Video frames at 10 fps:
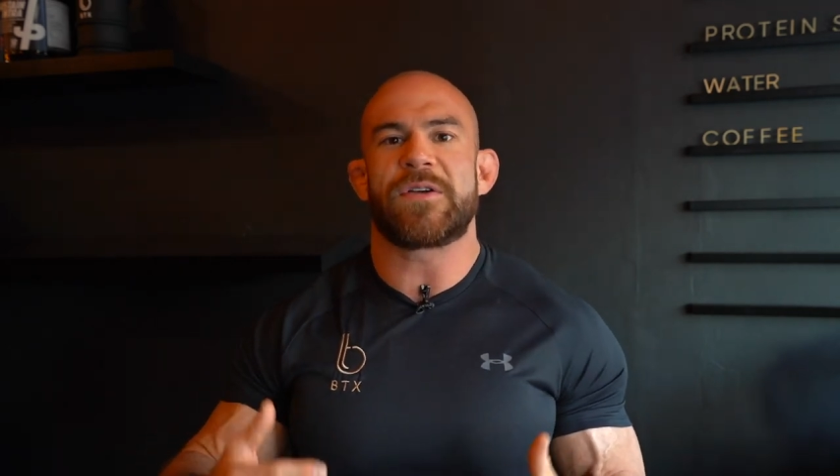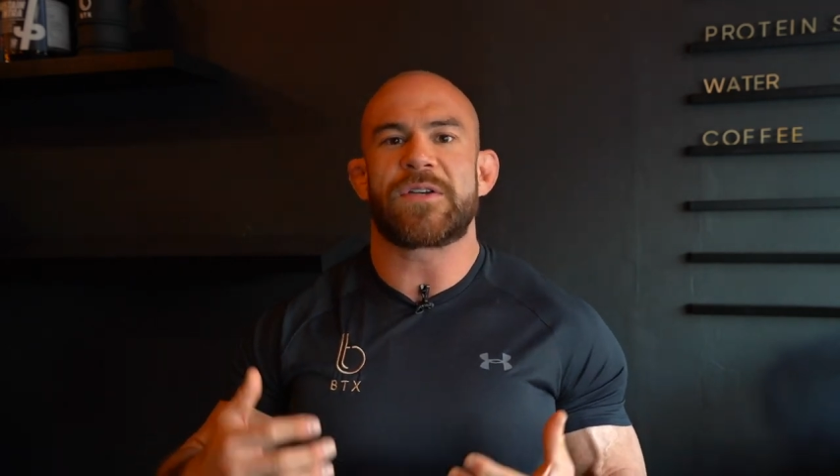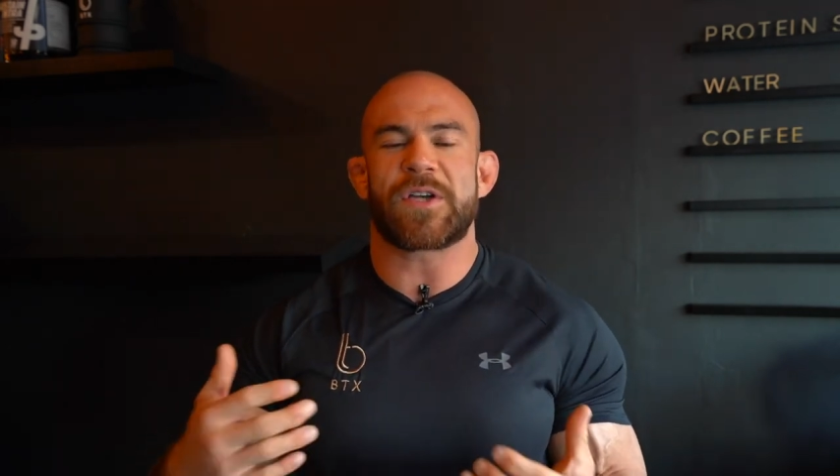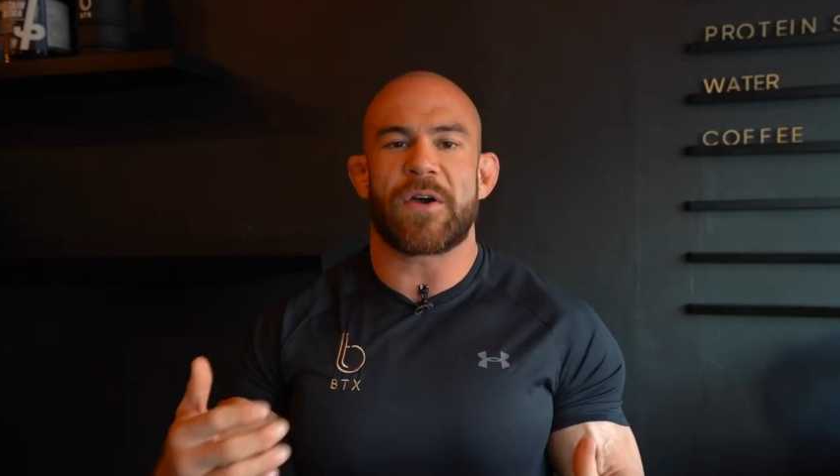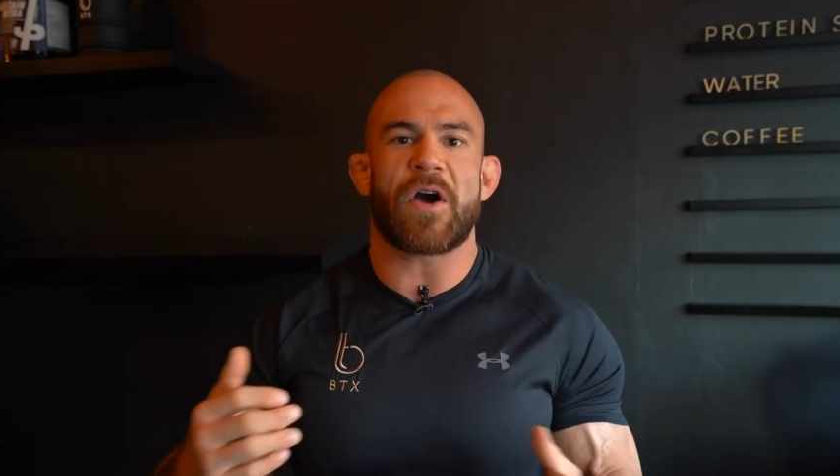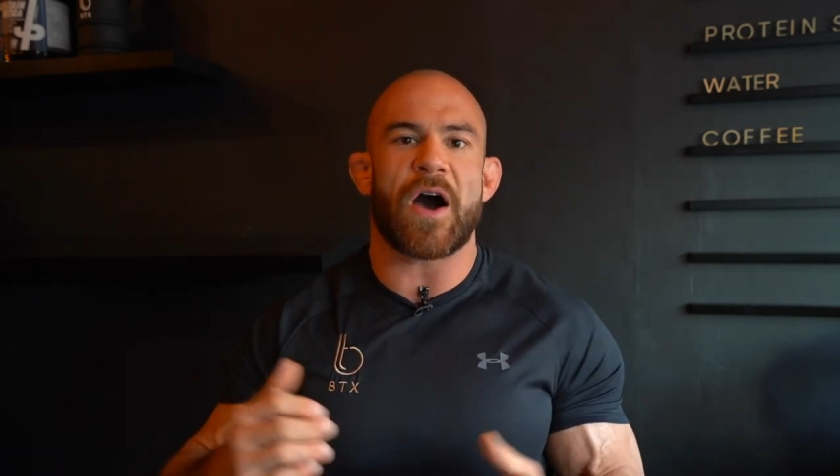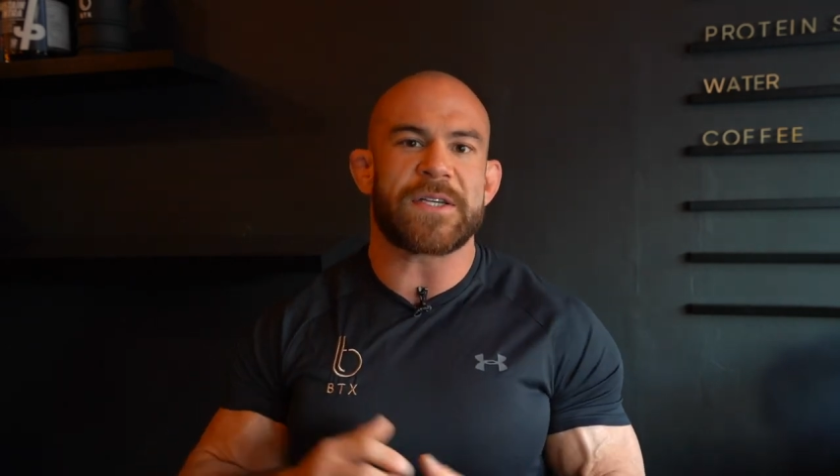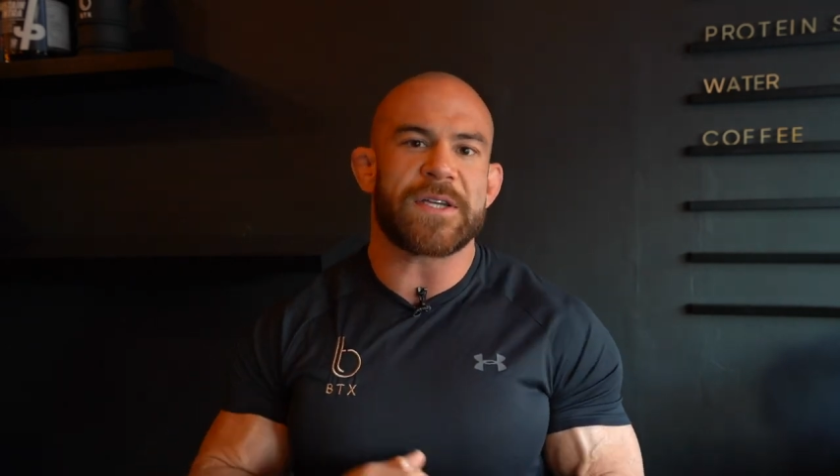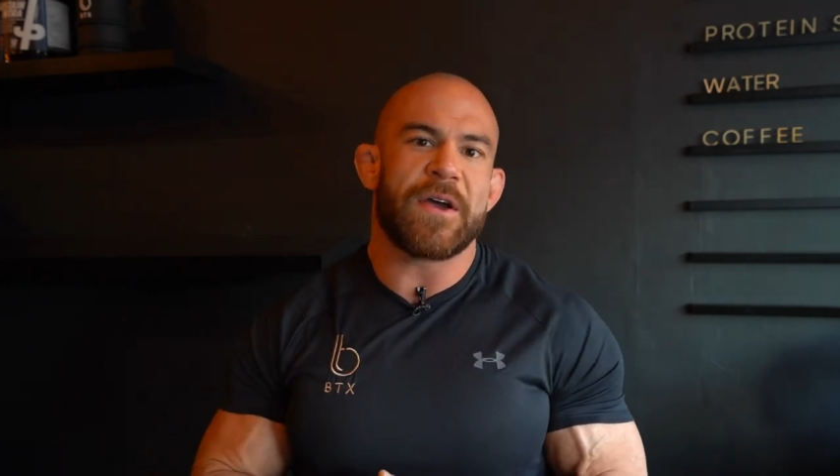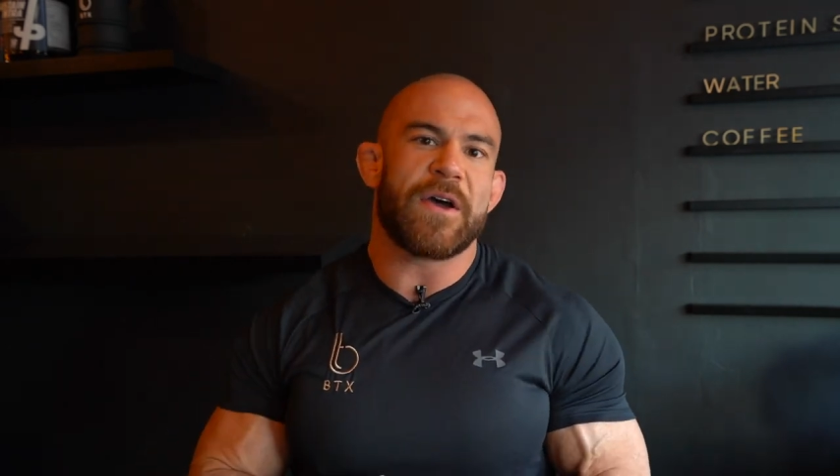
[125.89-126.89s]
So
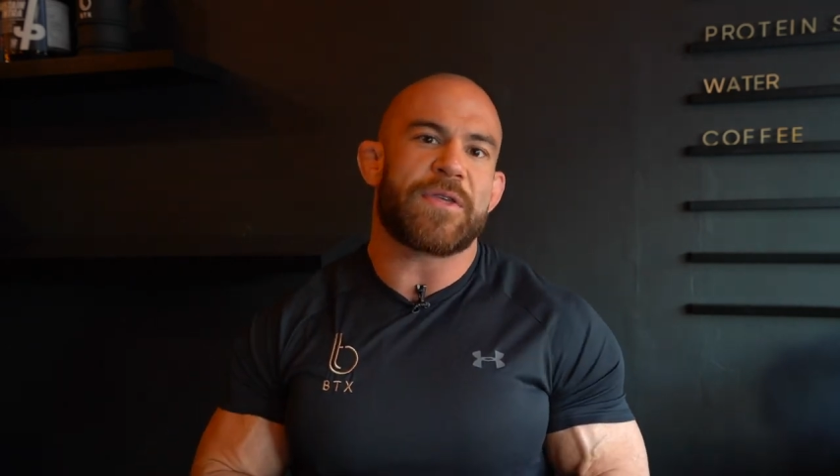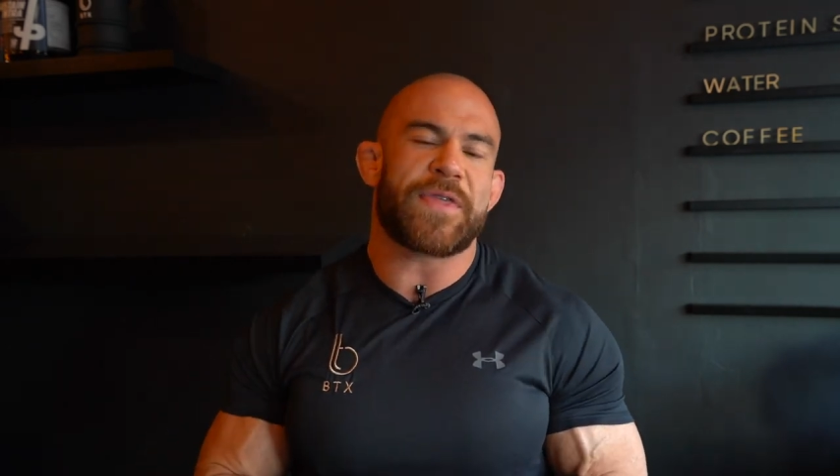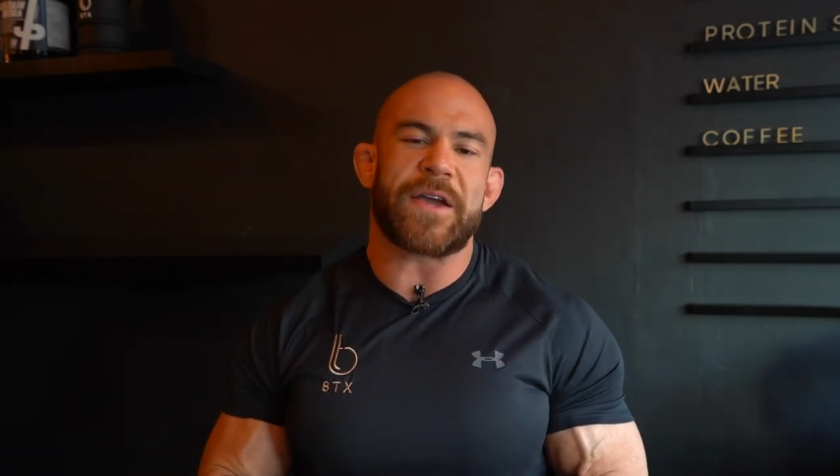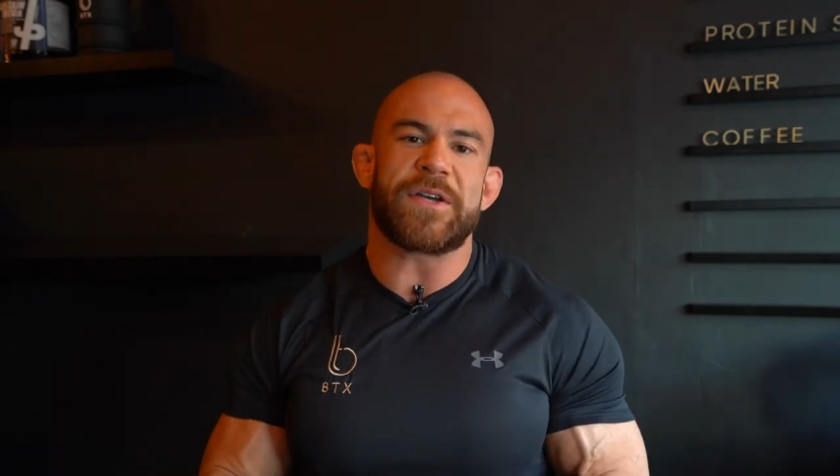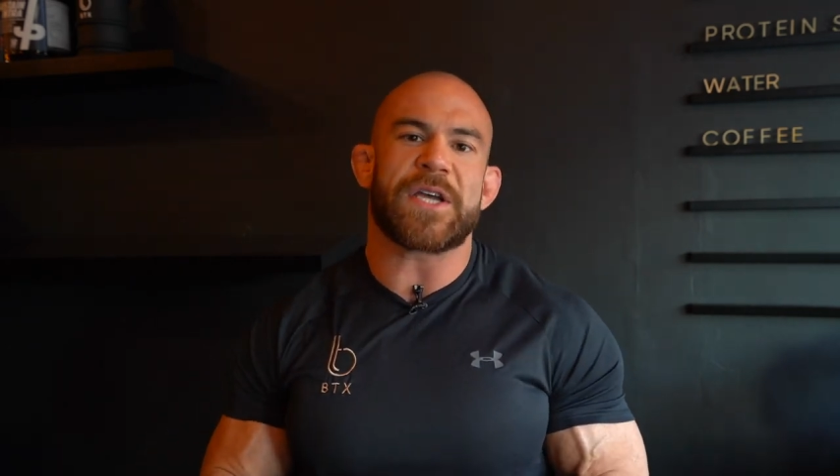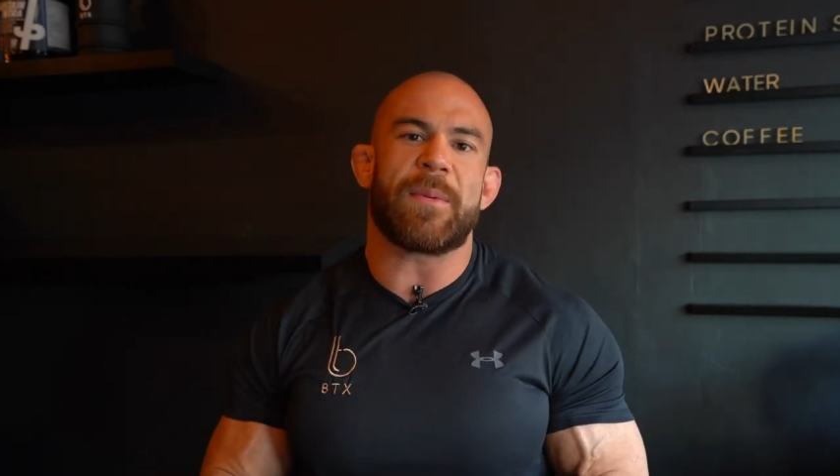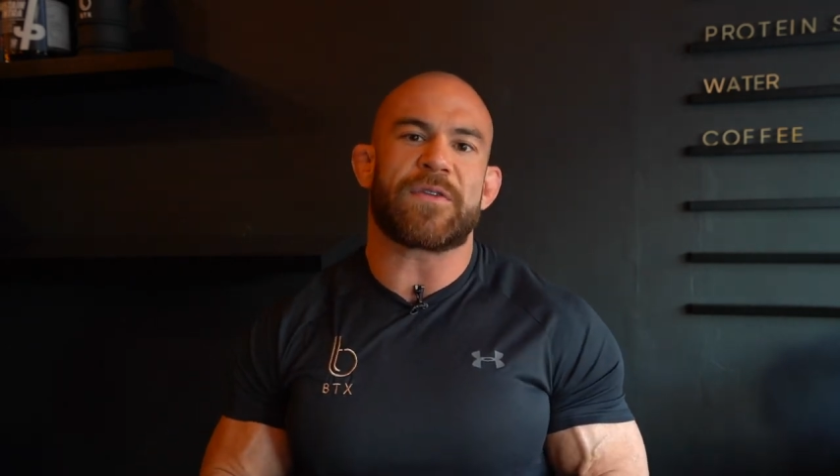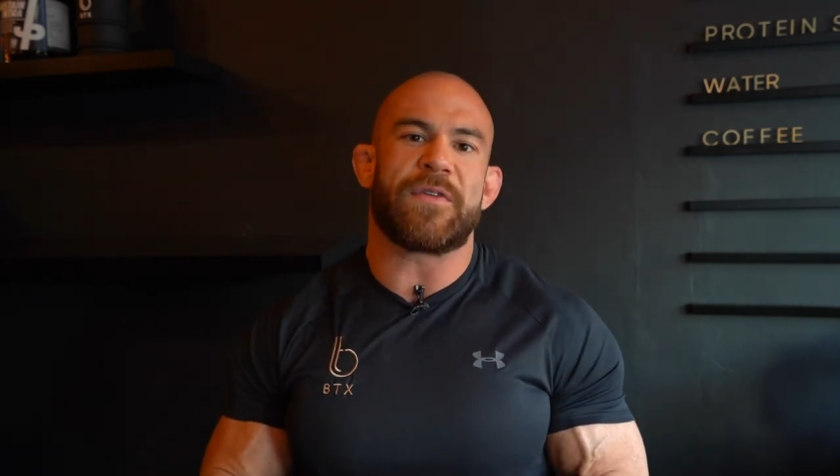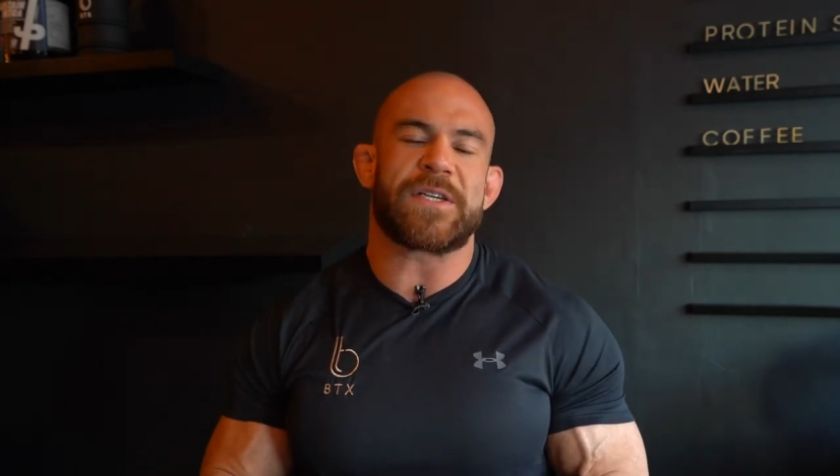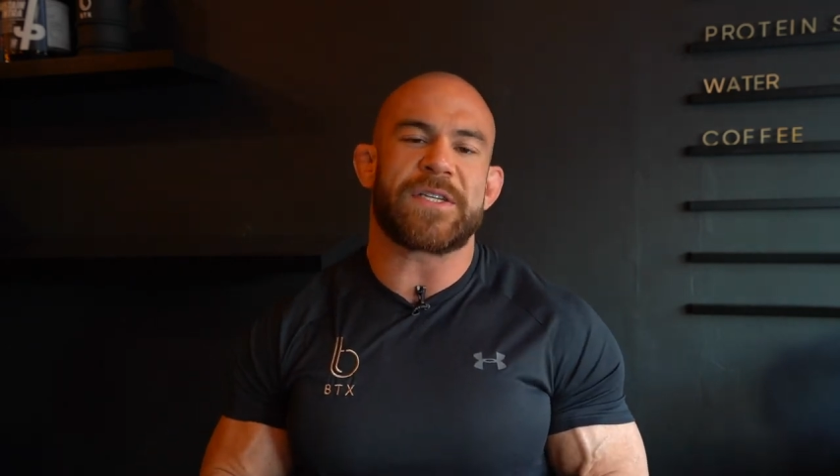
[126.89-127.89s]
guys, thank you so
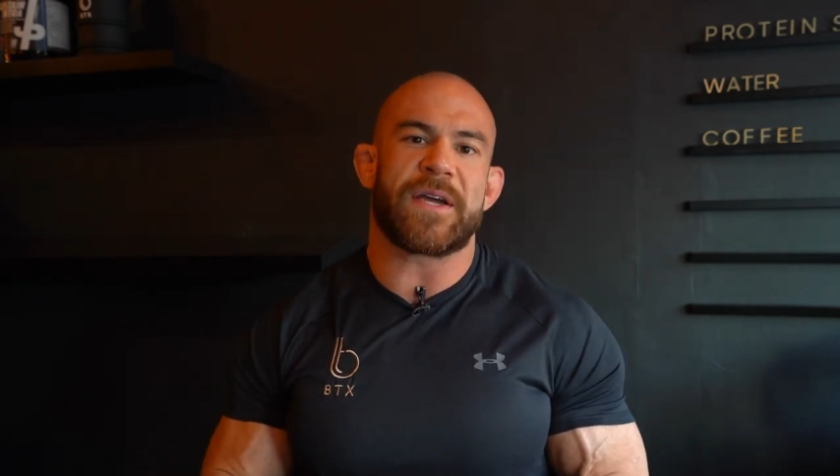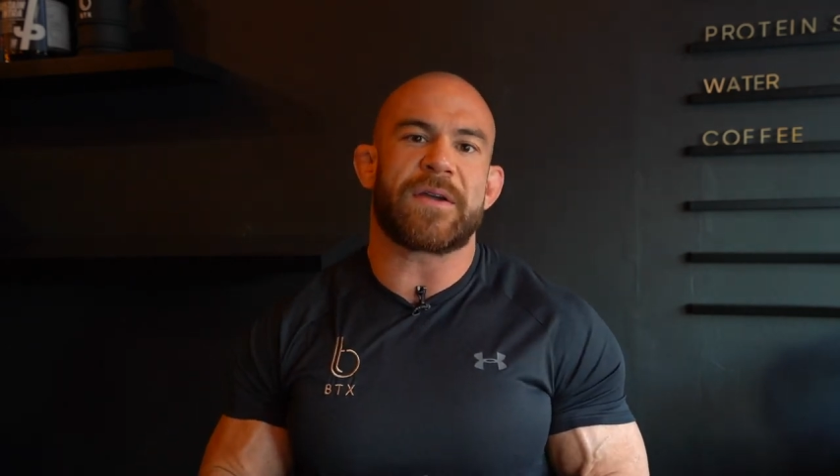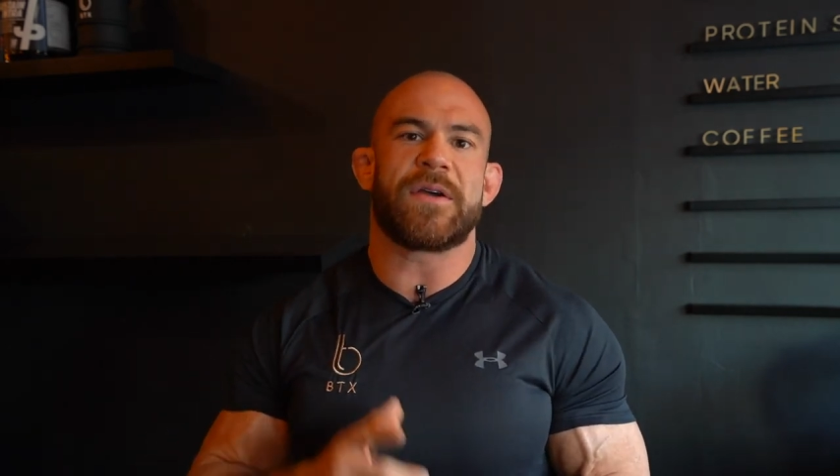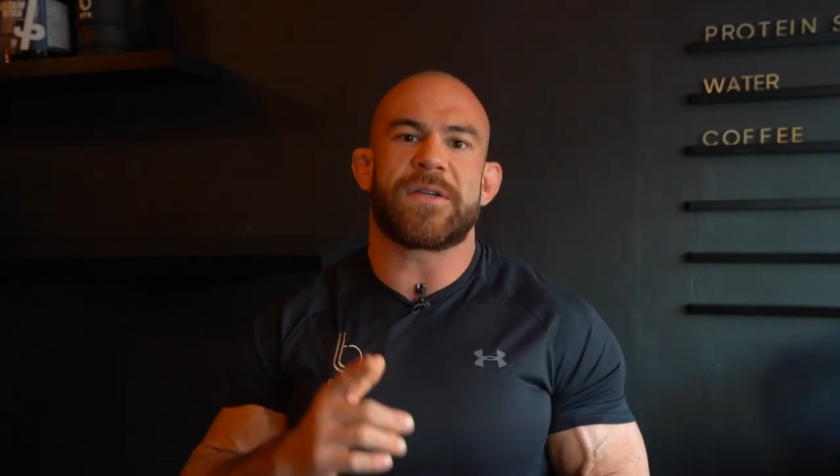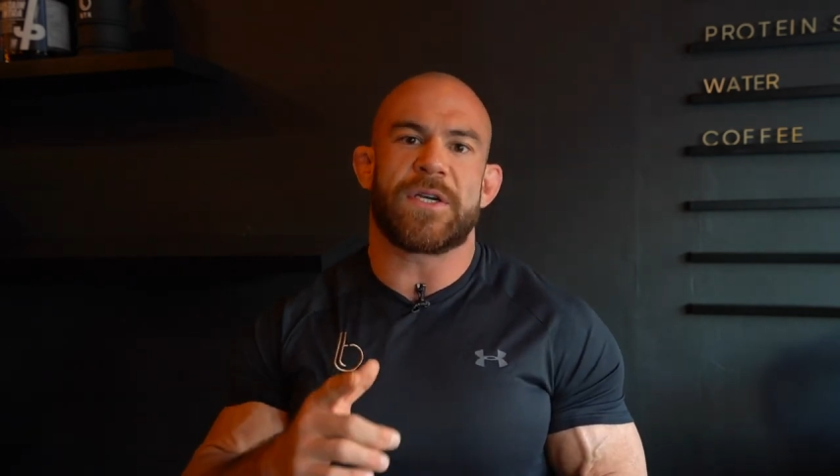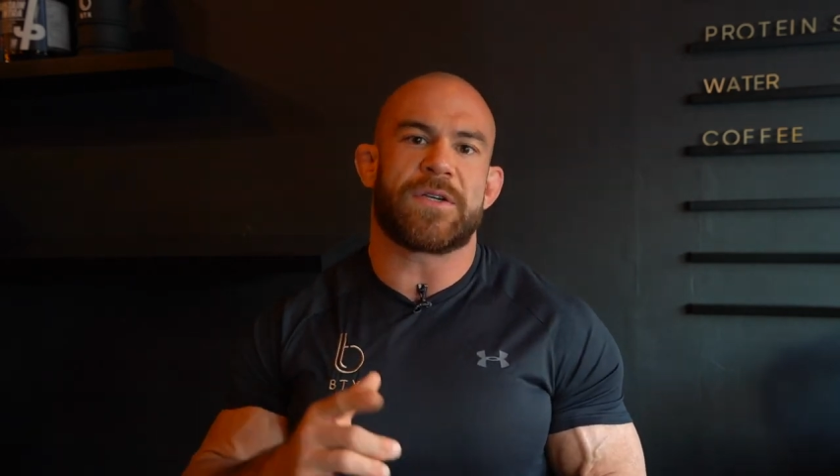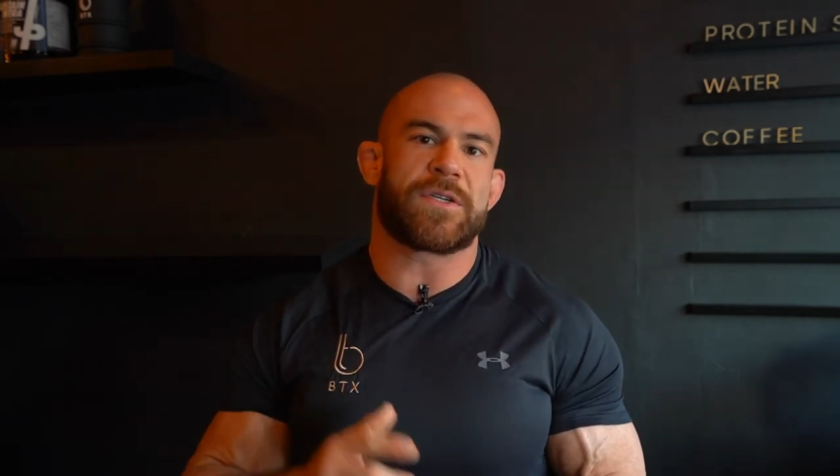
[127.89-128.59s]
much for listening. See you